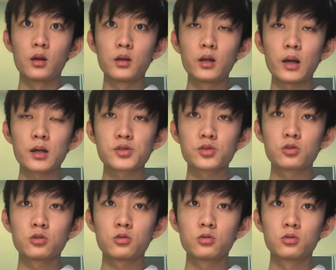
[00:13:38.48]
Yeah,
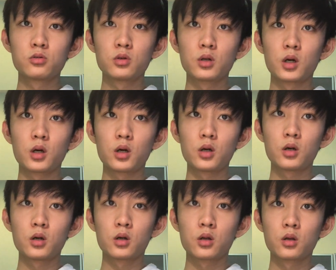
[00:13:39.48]
so
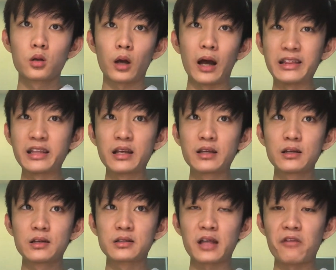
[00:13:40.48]
I
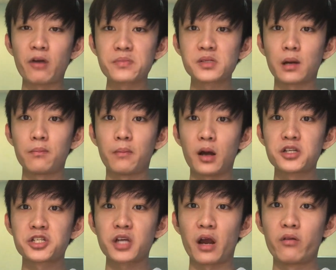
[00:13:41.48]
think that wraps up my
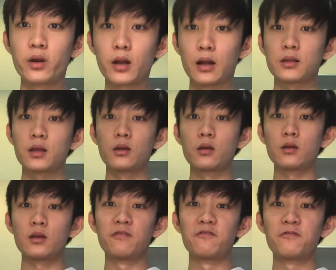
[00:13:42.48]
sharing. I think
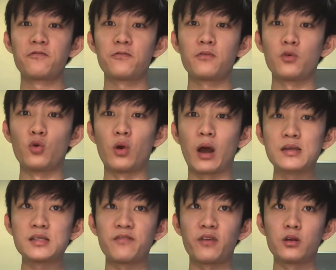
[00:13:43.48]
if you guys
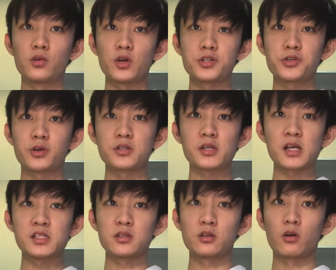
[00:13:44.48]
have any questions, you can just
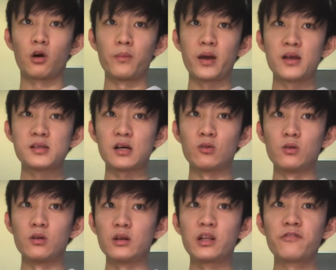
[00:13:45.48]
ask in the comments. I will
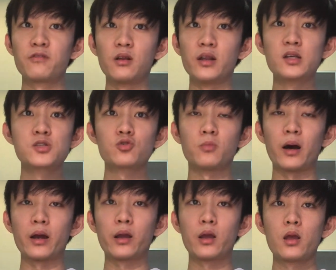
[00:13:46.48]
leave the links to
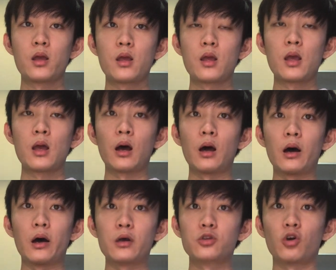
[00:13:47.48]
my
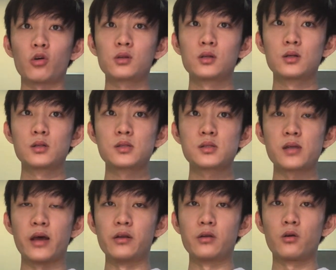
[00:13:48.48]
doctors
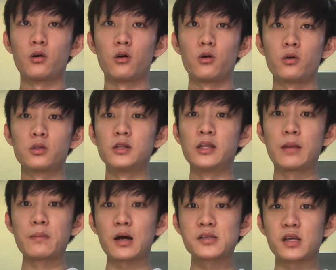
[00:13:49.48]
and all the name
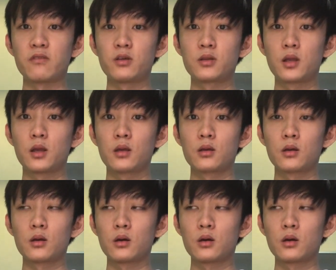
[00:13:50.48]
cards and everything.